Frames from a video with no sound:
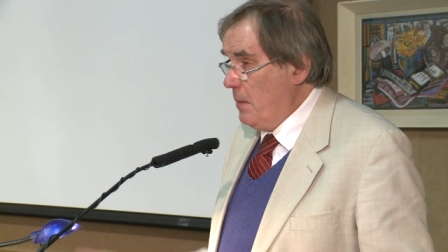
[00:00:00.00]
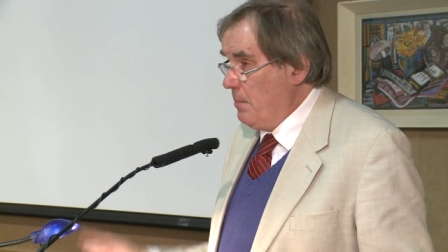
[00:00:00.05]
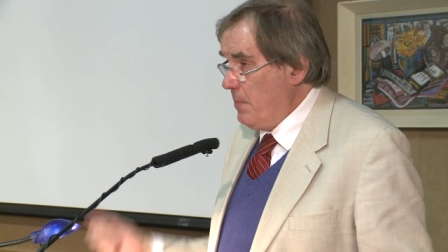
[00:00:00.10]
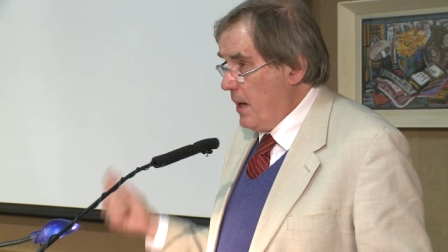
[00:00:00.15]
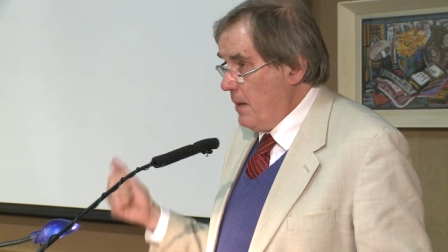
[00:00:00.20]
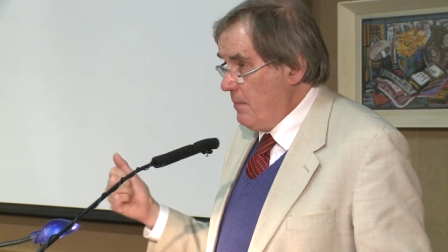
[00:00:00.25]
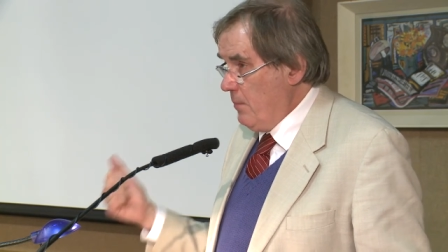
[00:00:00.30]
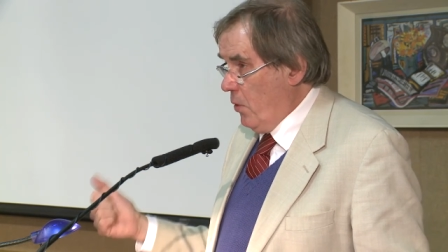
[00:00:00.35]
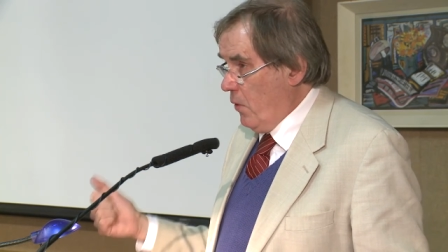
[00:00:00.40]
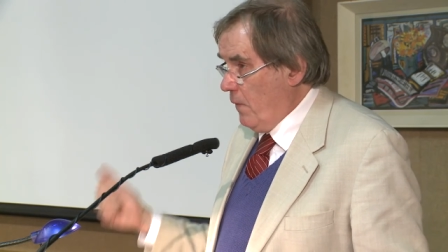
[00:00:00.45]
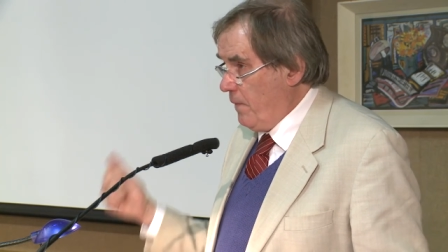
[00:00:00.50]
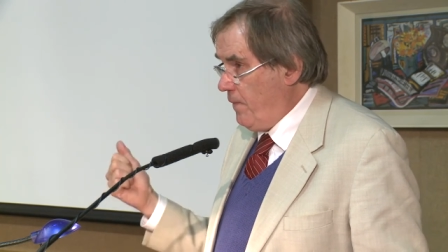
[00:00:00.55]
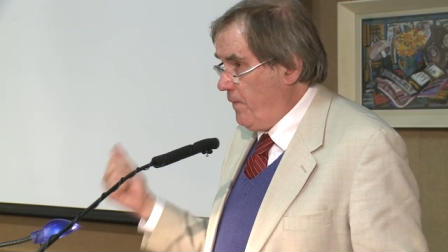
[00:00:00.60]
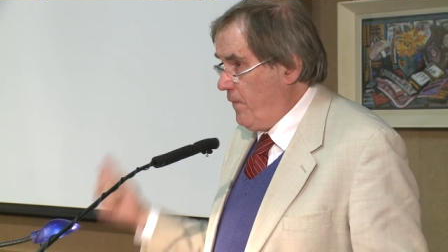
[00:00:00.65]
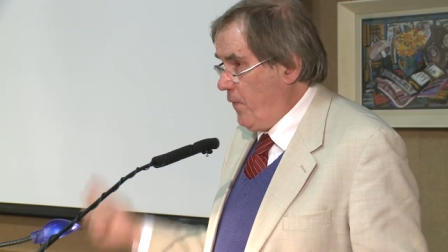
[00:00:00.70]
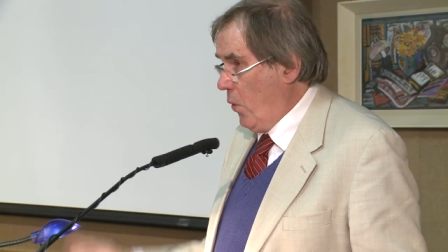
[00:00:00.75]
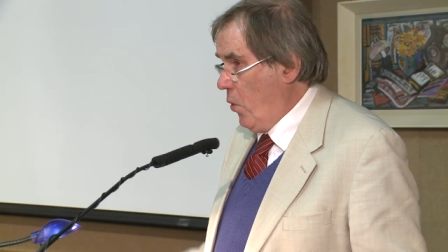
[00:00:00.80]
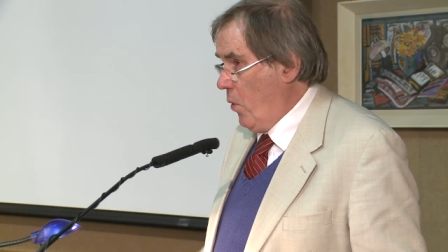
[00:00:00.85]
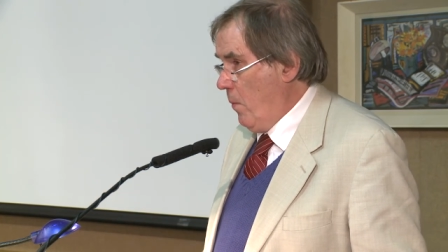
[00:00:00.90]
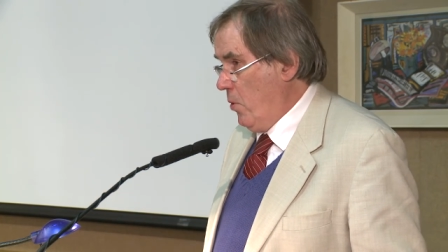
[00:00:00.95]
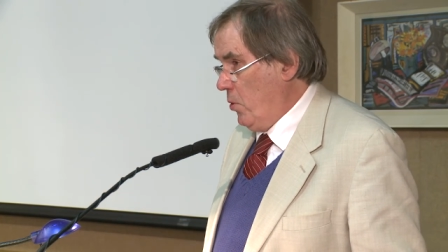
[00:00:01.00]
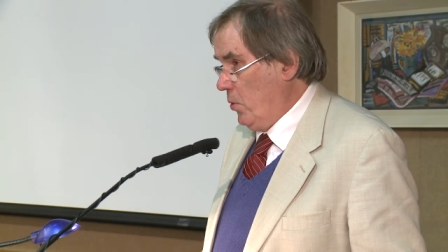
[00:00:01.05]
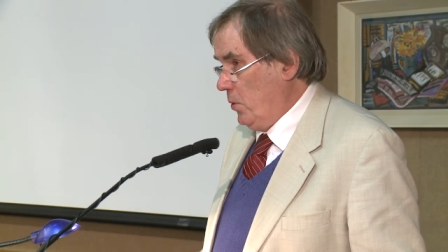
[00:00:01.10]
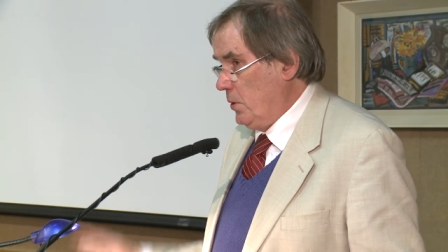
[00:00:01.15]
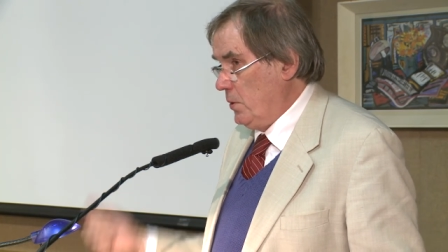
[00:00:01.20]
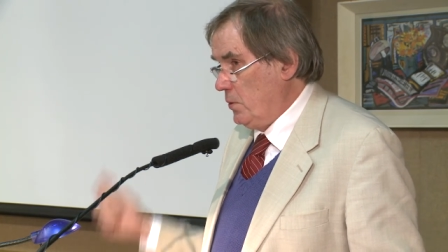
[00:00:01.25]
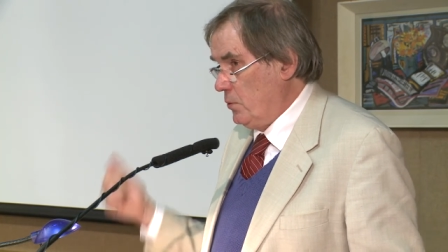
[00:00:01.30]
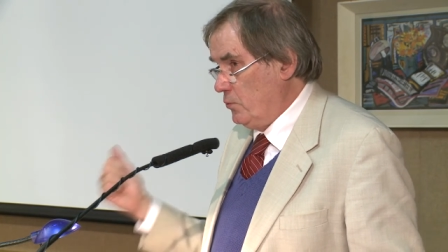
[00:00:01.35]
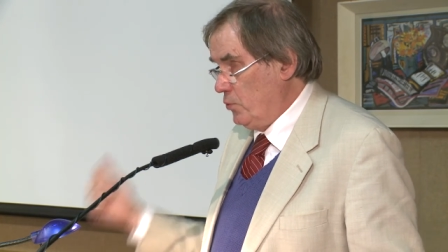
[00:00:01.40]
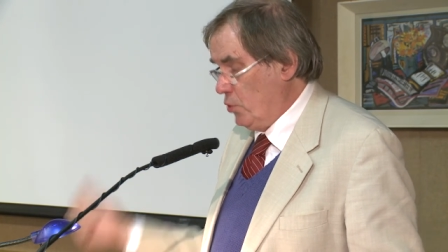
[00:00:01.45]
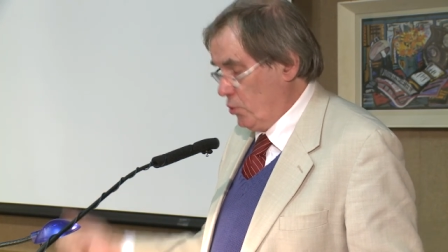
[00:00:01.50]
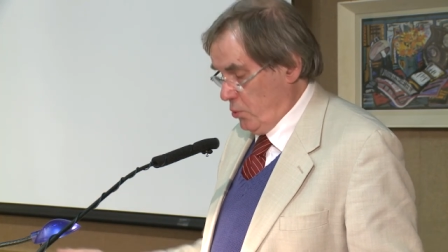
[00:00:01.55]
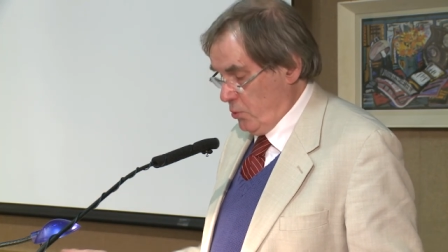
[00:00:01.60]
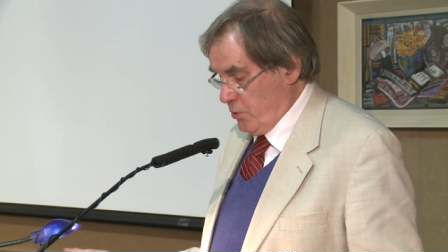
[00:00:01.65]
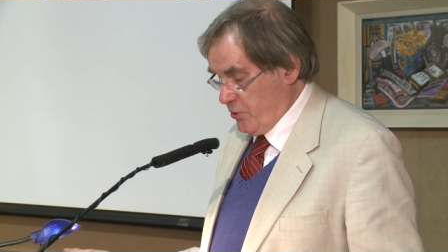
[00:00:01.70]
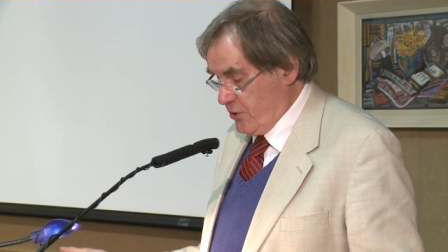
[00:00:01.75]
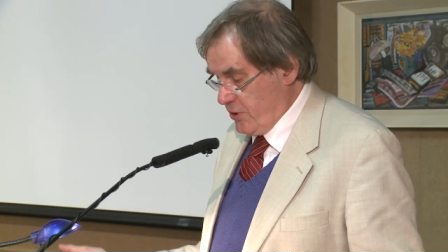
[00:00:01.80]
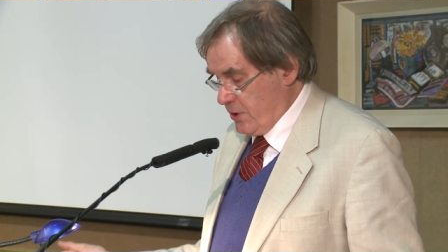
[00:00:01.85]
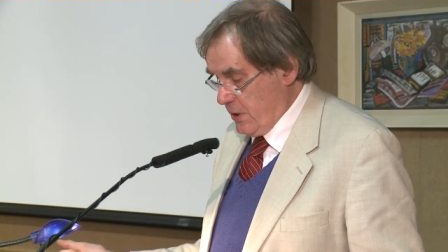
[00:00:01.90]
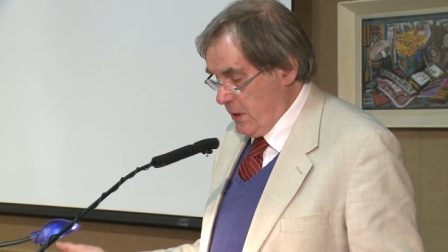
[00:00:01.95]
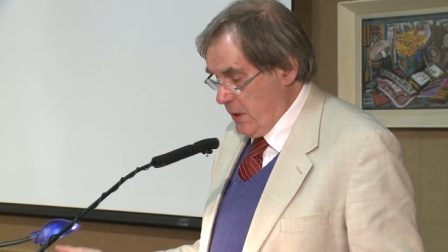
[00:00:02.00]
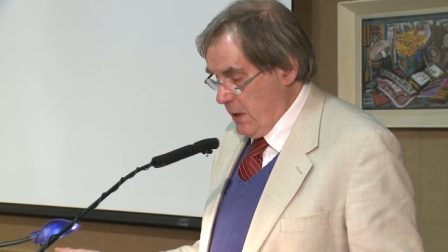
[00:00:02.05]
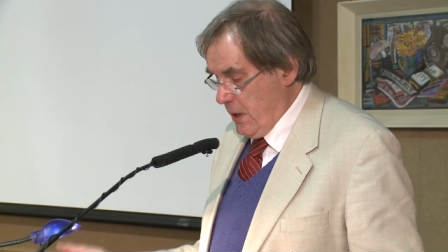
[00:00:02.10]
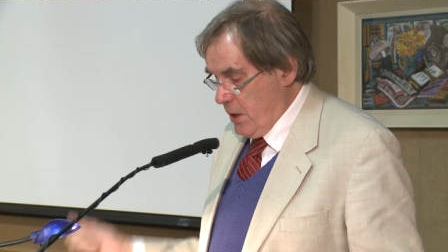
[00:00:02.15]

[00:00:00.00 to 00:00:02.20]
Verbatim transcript: by more formal rules,